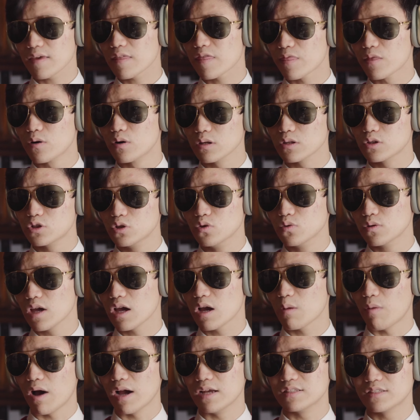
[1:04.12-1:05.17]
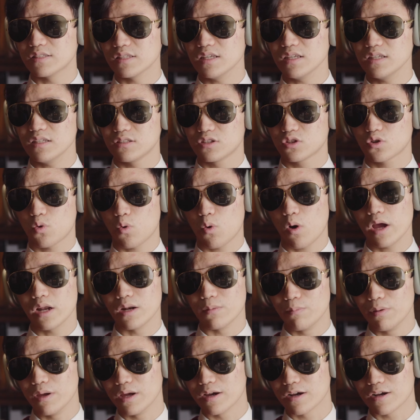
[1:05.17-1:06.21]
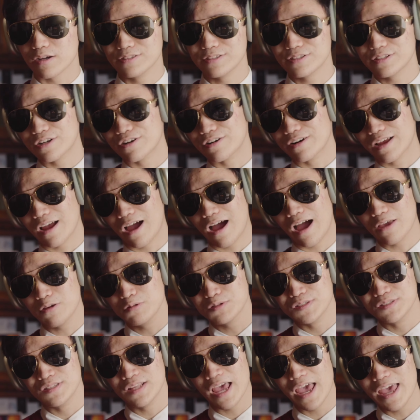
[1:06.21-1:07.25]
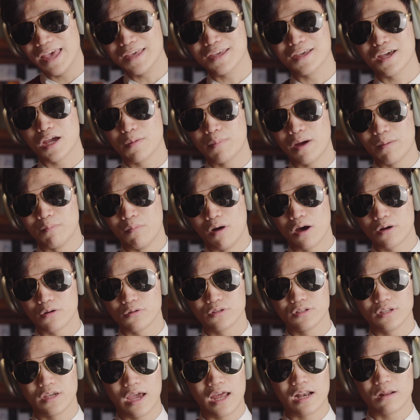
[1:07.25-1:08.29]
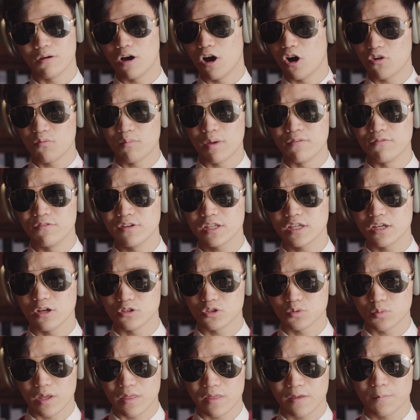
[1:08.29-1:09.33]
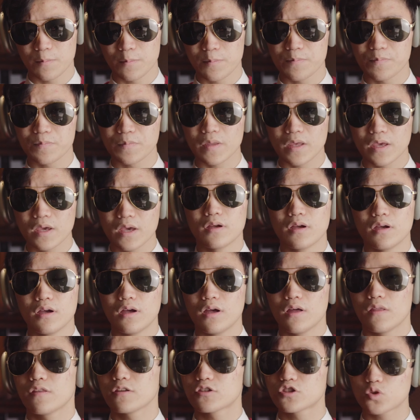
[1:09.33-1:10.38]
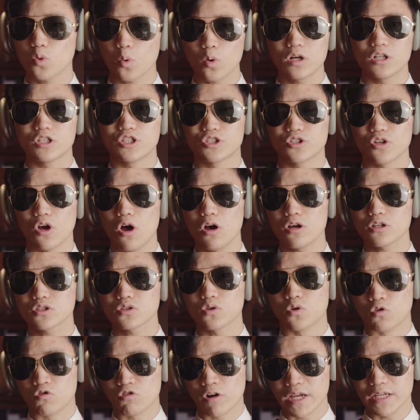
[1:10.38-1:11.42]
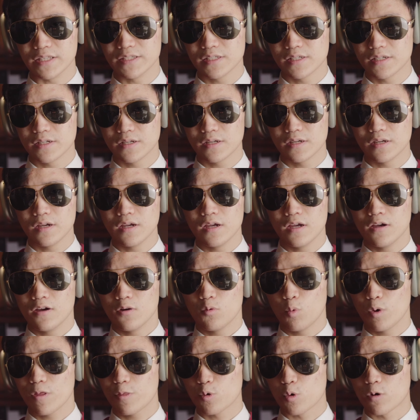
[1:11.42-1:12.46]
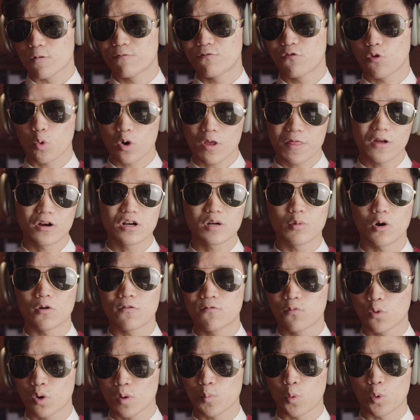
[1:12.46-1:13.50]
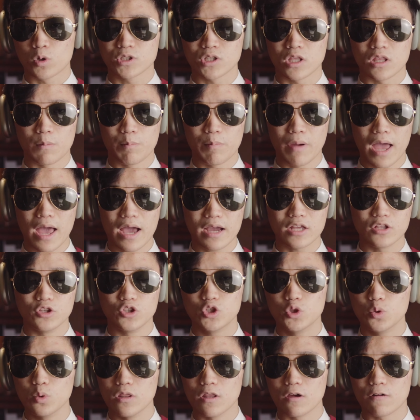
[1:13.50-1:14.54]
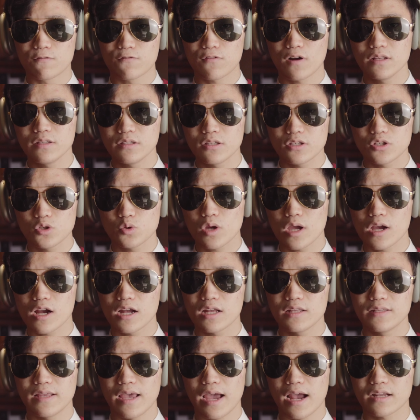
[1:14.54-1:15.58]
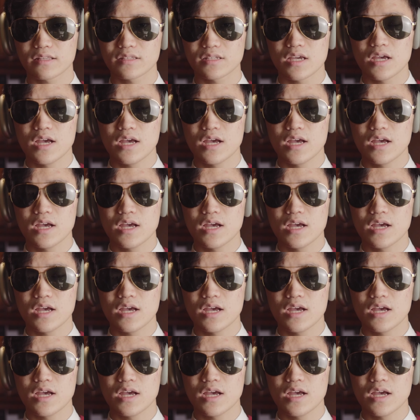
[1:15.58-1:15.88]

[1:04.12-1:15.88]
32 gigabytes is quite a bit considering I use an 8 gigabyte model to edit all of my videos with. The storage is also great. With your 4 Thunderbolt 4 ports on the back and 2 in the front, you can connect